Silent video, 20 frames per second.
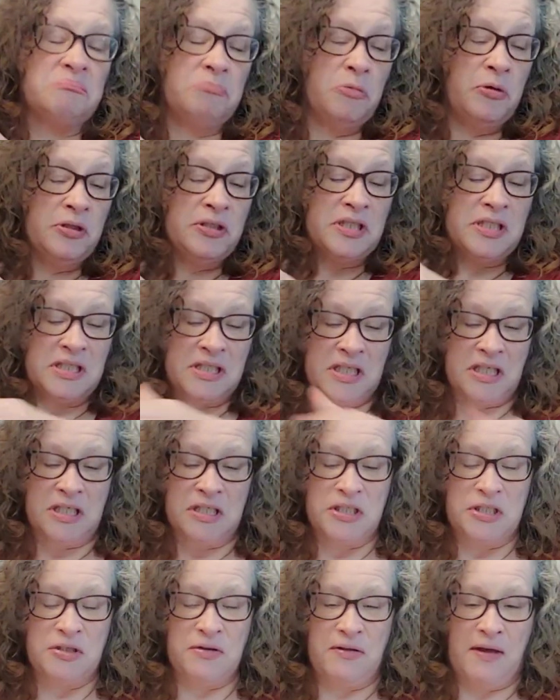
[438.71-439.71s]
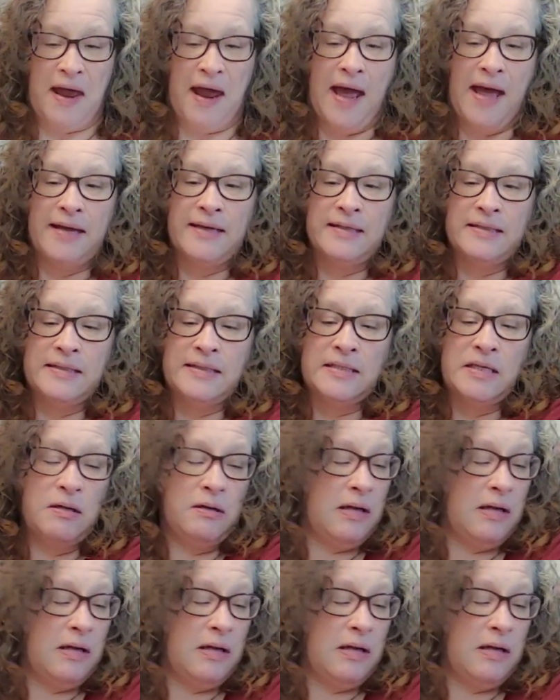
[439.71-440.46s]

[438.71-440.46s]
we're just going to do that. So